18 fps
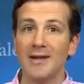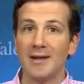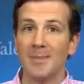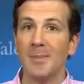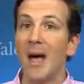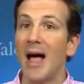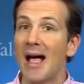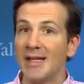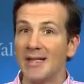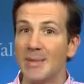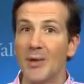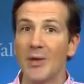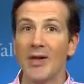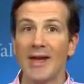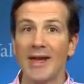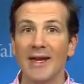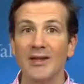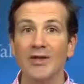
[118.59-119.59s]
It's
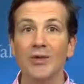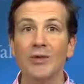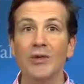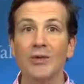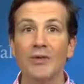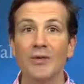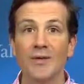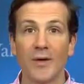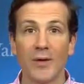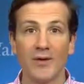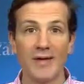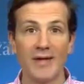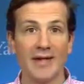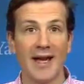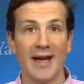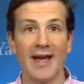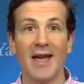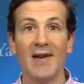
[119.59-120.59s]
possible that kids who use phones
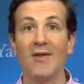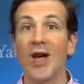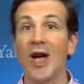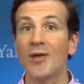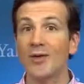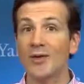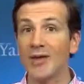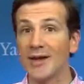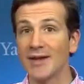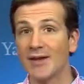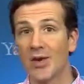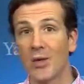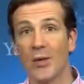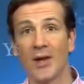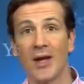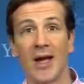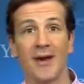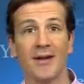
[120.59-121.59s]
at night have other things
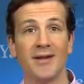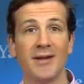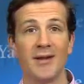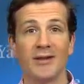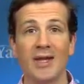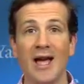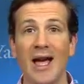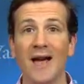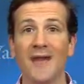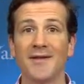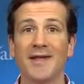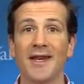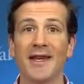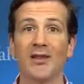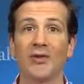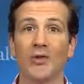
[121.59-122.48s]
going on in their lives that